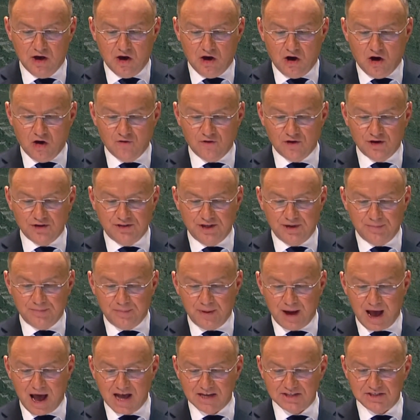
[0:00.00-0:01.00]
Over the
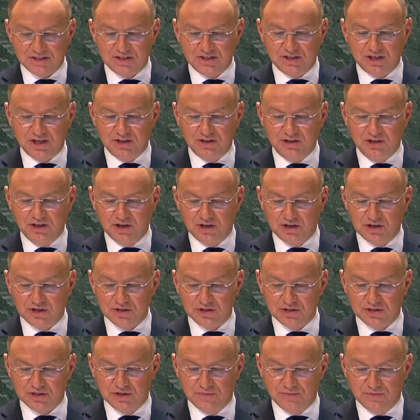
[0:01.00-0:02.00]
past 10
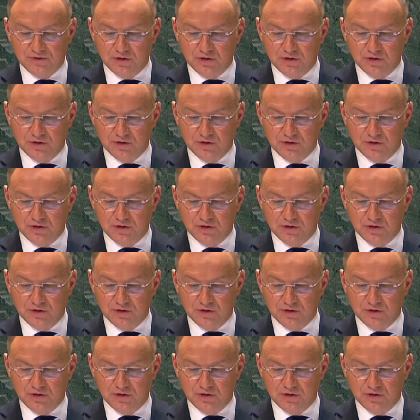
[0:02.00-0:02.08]
years,